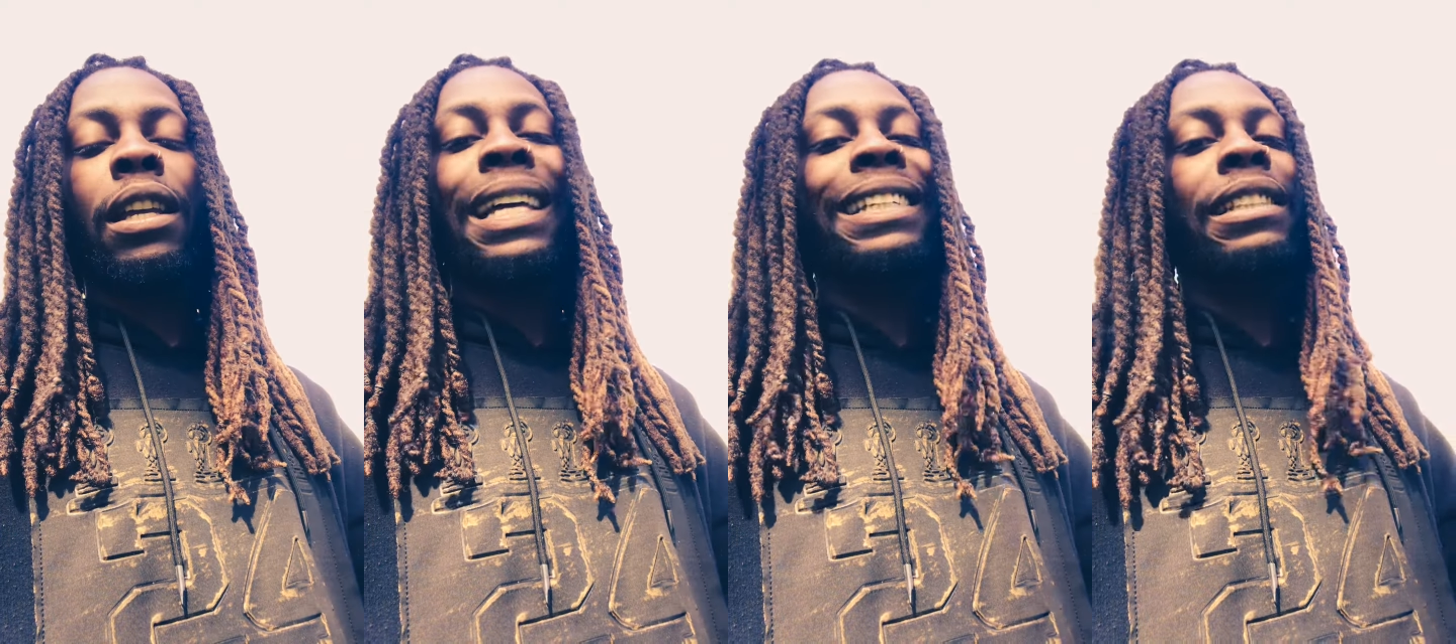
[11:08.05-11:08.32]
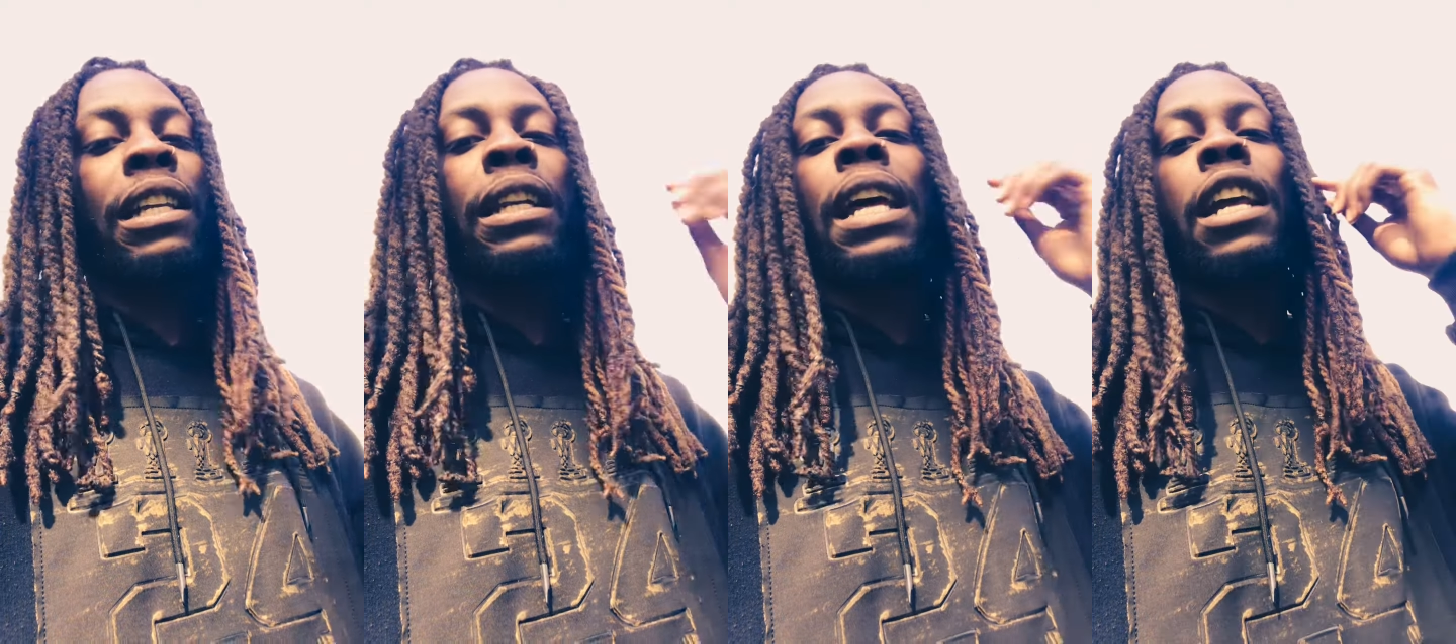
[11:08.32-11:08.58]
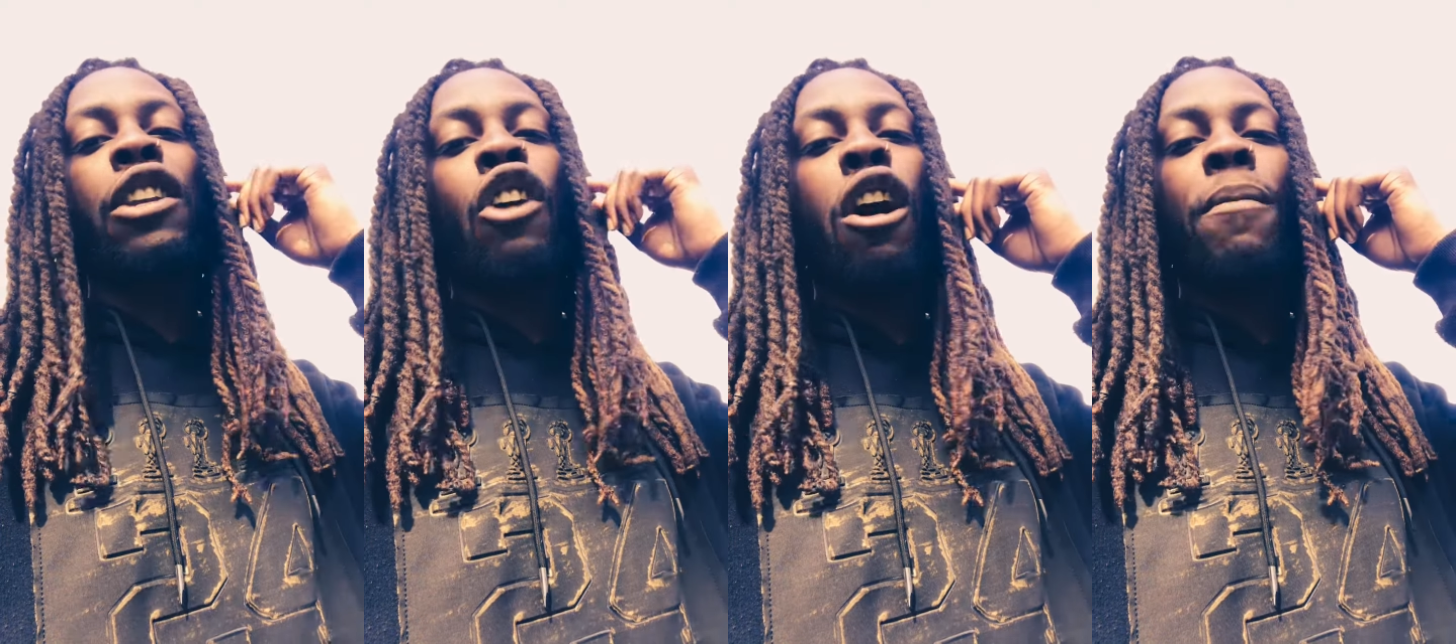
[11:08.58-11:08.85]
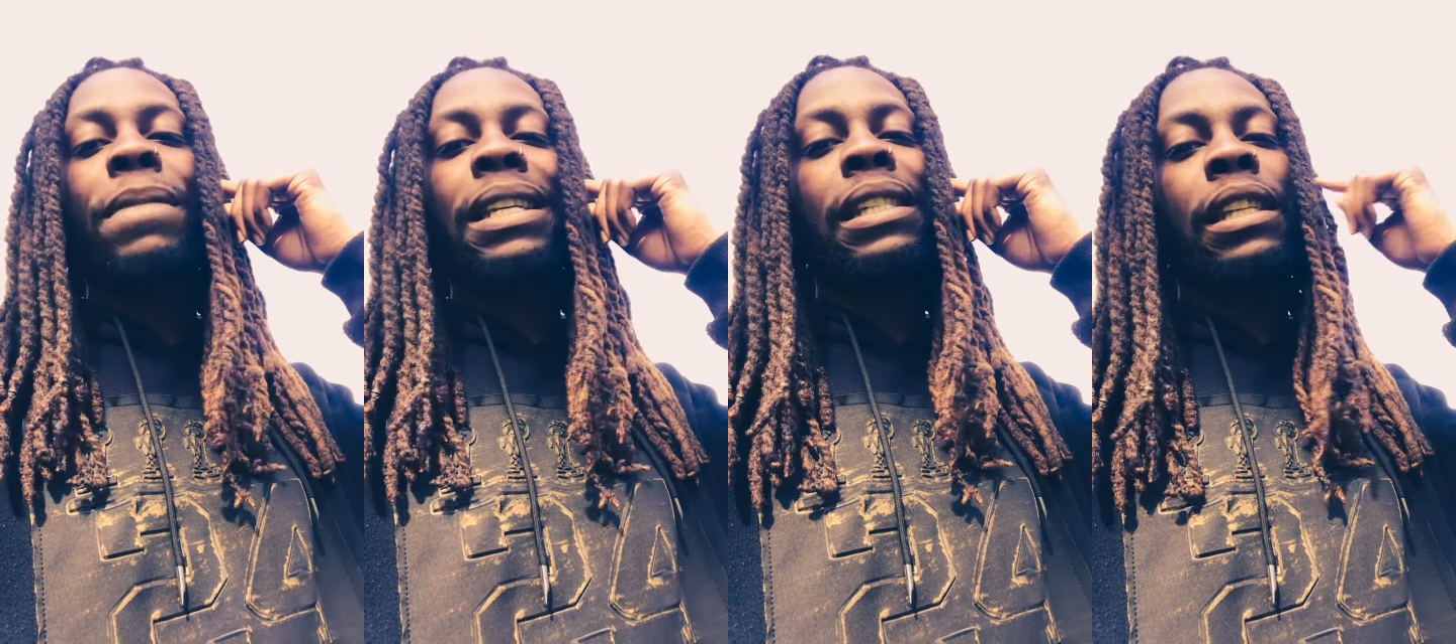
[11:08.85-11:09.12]
Uh, a lot of
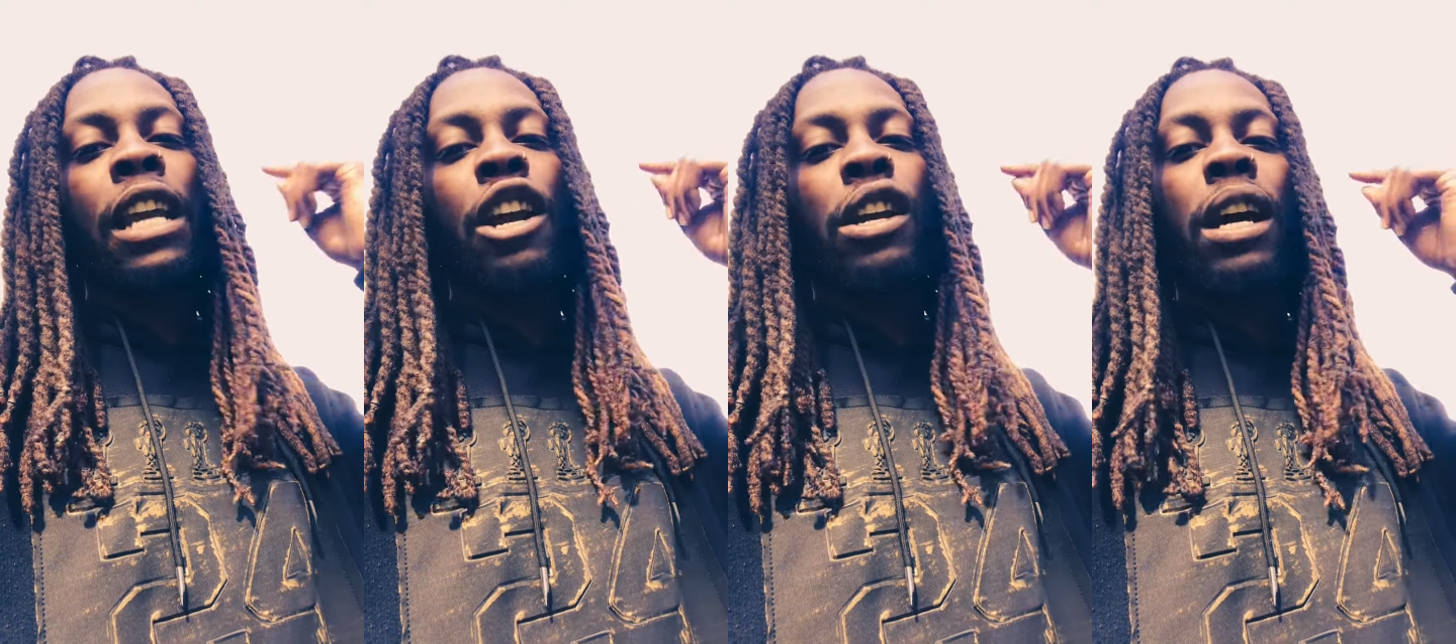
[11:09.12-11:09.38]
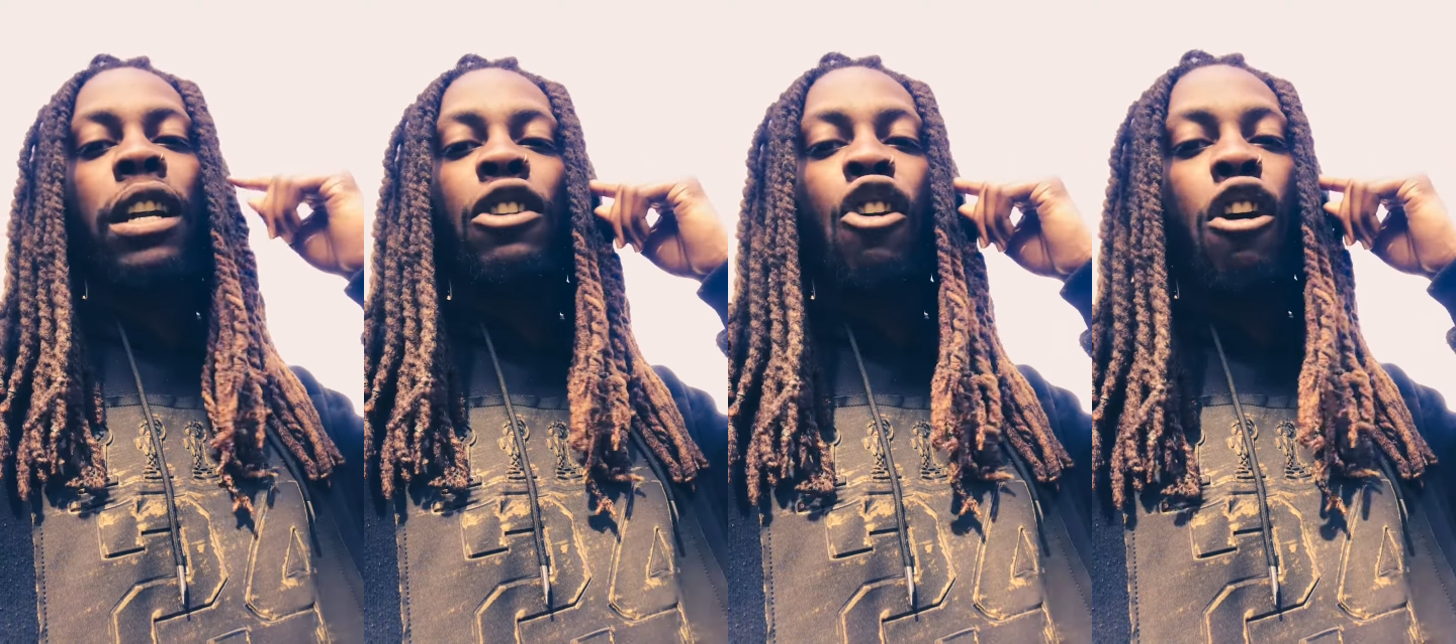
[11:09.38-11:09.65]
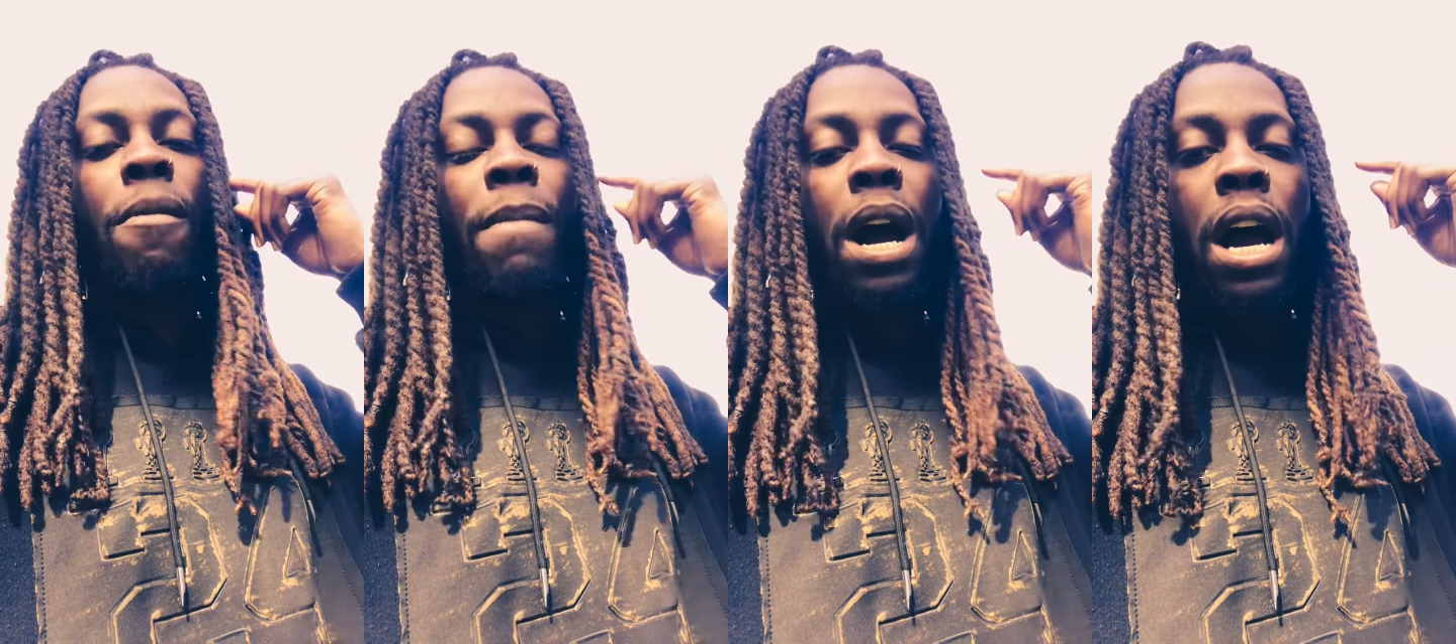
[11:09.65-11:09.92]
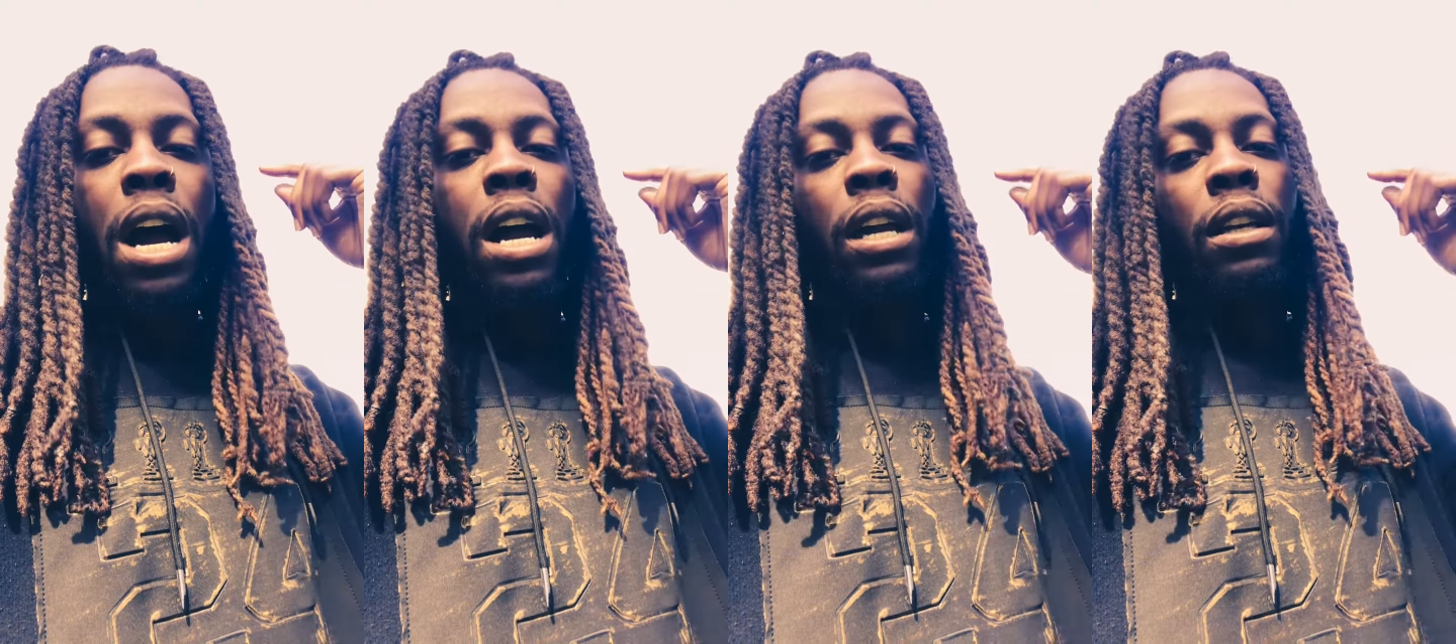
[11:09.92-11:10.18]
y'all be scared out of y'all
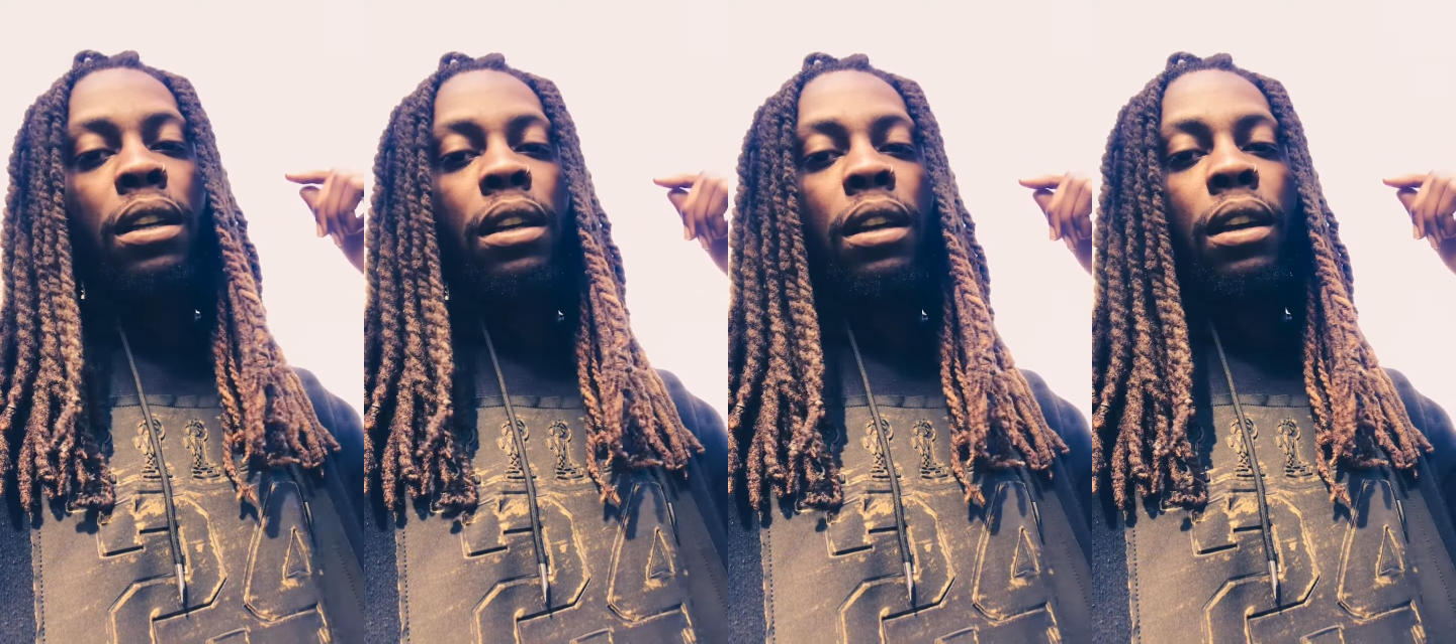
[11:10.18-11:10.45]
mind.